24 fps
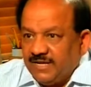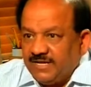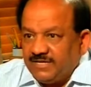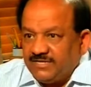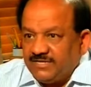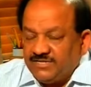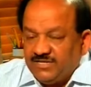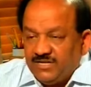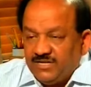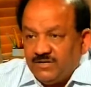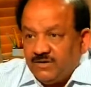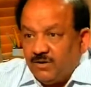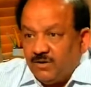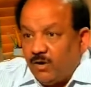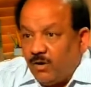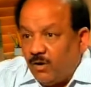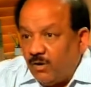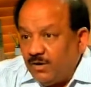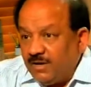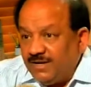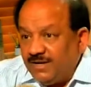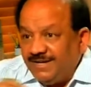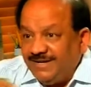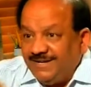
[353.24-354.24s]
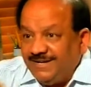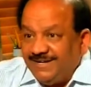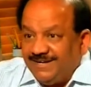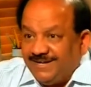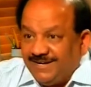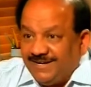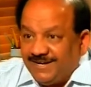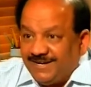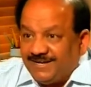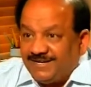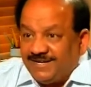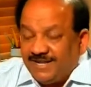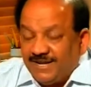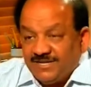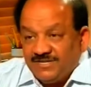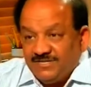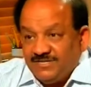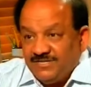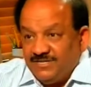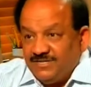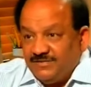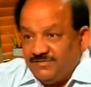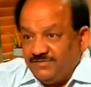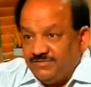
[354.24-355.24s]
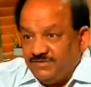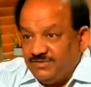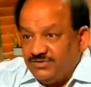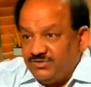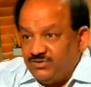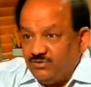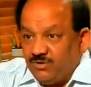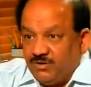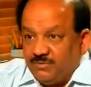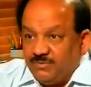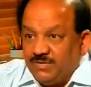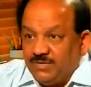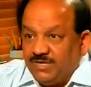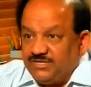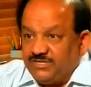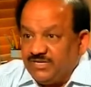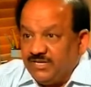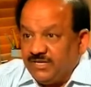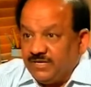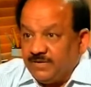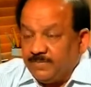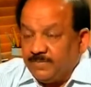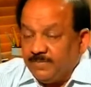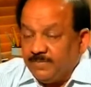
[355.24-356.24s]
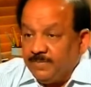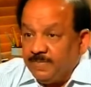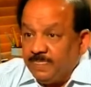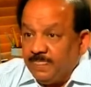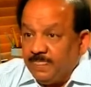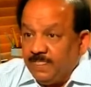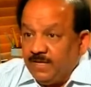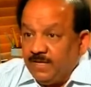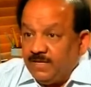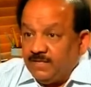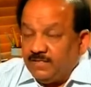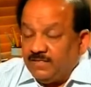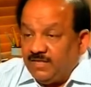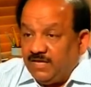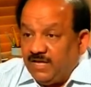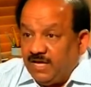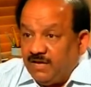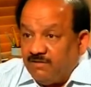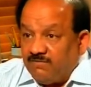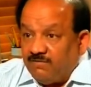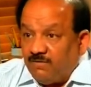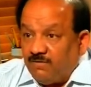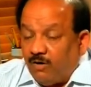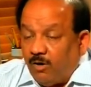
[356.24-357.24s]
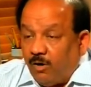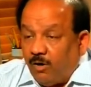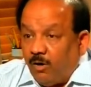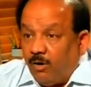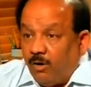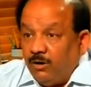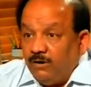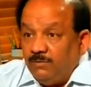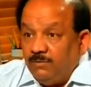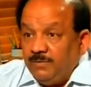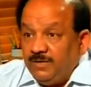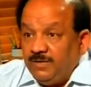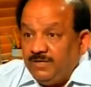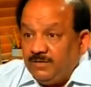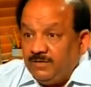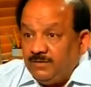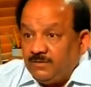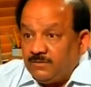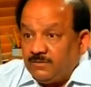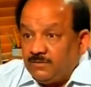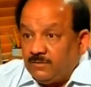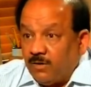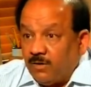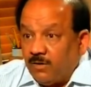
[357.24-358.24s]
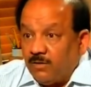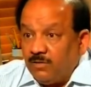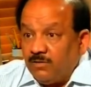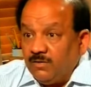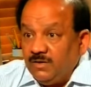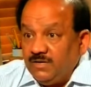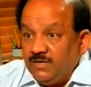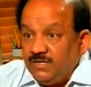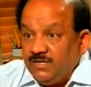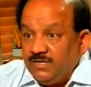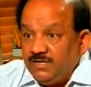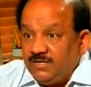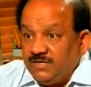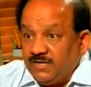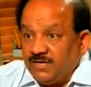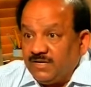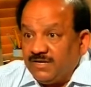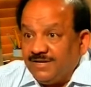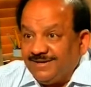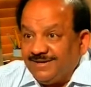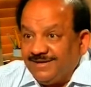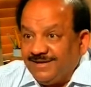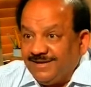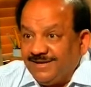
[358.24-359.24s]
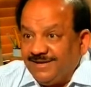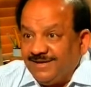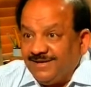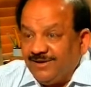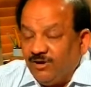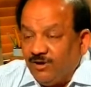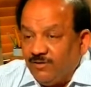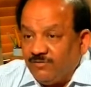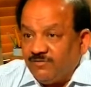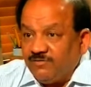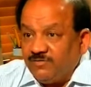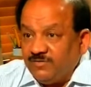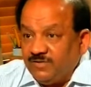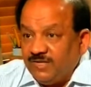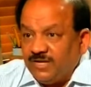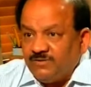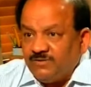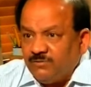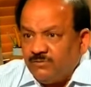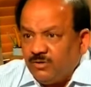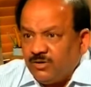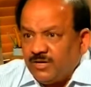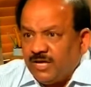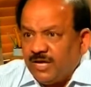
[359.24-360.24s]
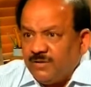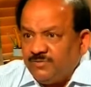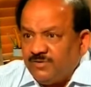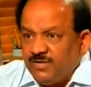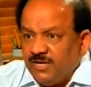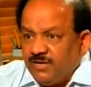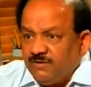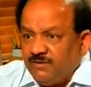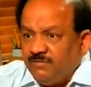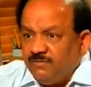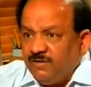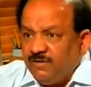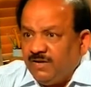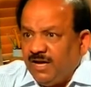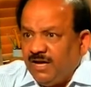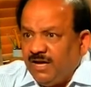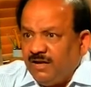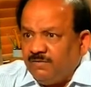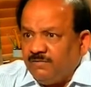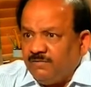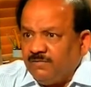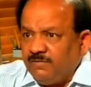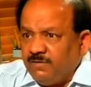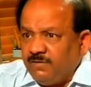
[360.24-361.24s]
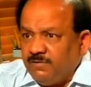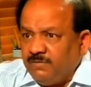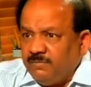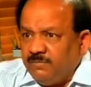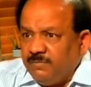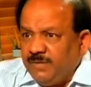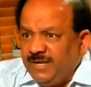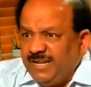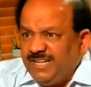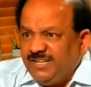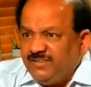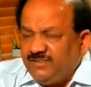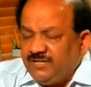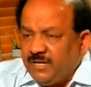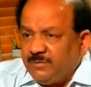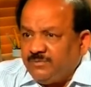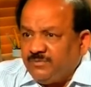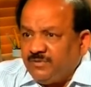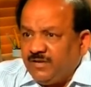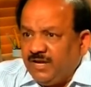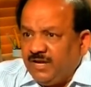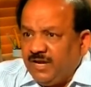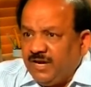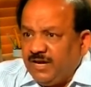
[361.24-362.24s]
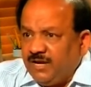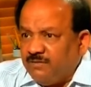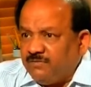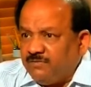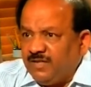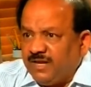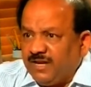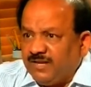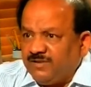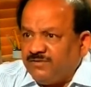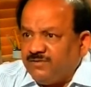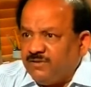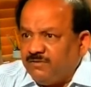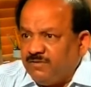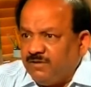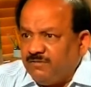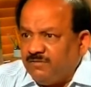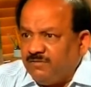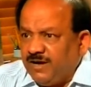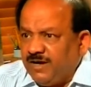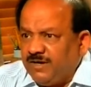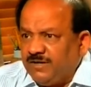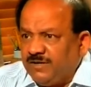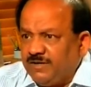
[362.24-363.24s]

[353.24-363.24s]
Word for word: connection or an indirect connection which you are mentioning they have all been thoroughly taken care of that's what i'm saying we are many steps ahead of the rest of the